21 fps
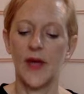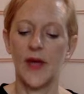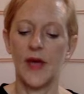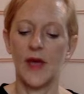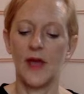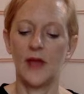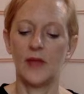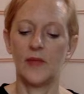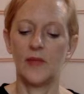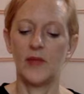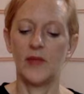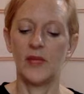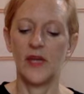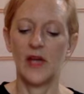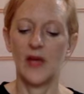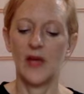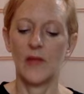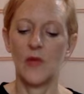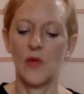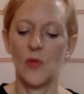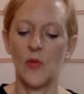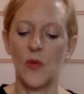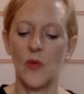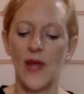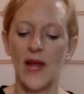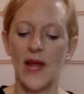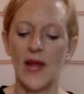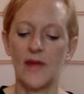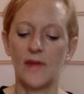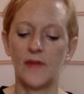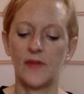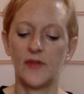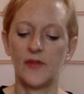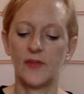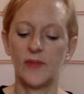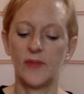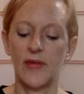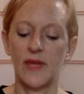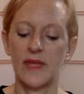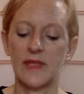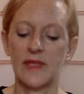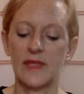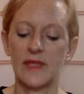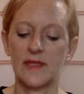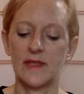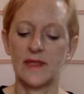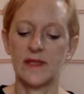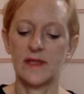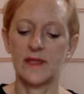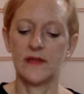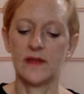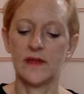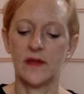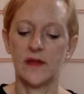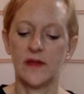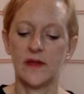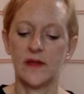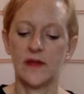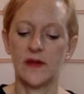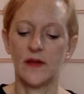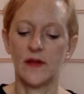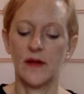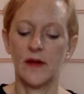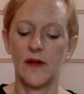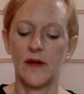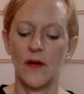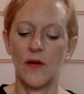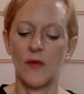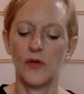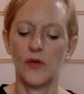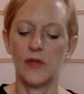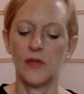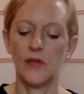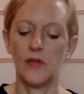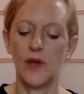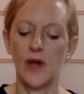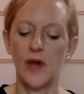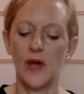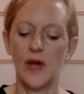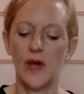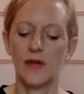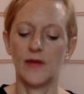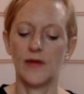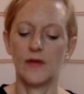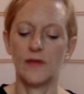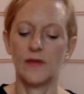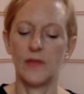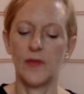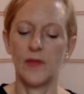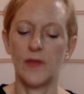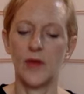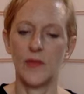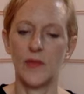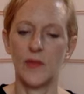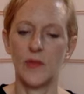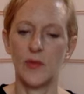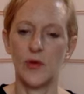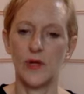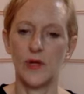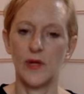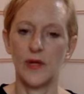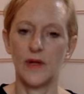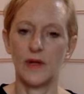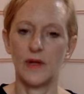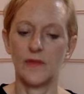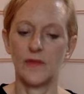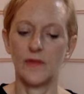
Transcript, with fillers: and become aware of the space occupied by the body.